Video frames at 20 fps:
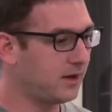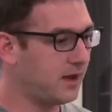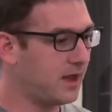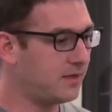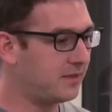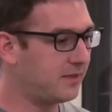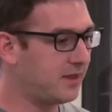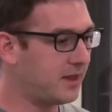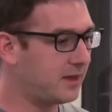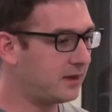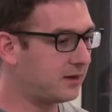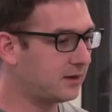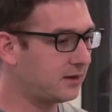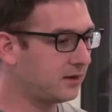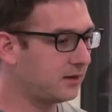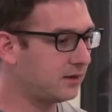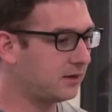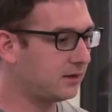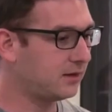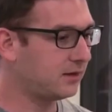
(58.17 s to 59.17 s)
and
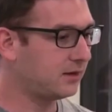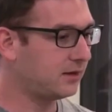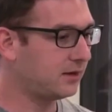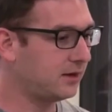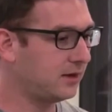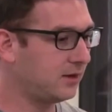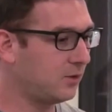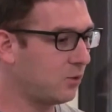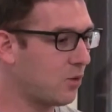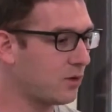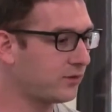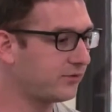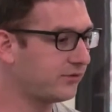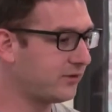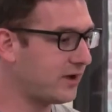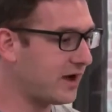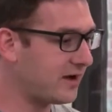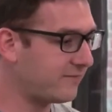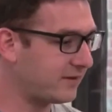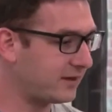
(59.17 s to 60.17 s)
then once
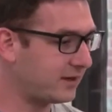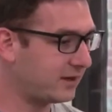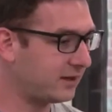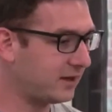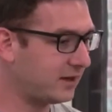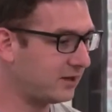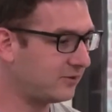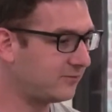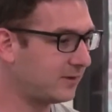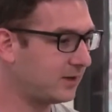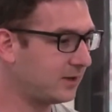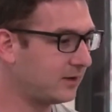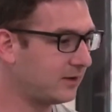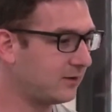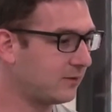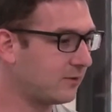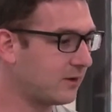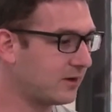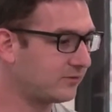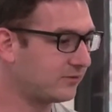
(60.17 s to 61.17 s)
you have that engagement,
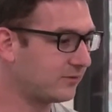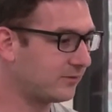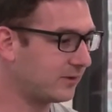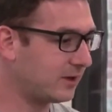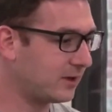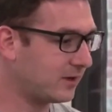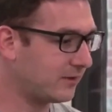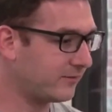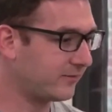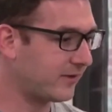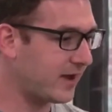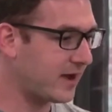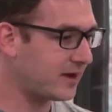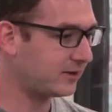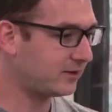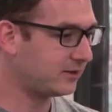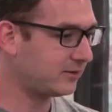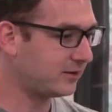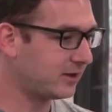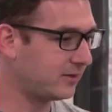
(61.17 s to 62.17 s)
the question becomes how
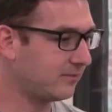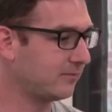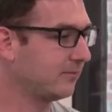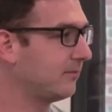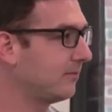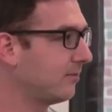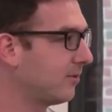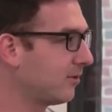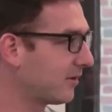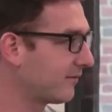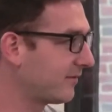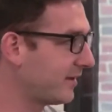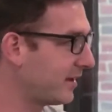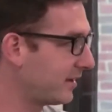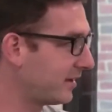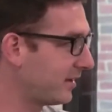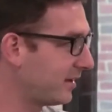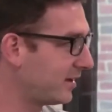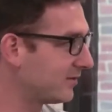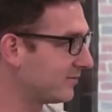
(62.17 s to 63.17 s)
do you get more of that
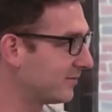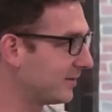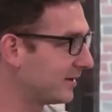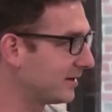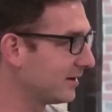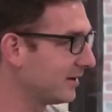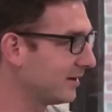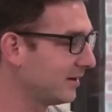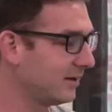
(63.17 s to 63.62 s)
engagement?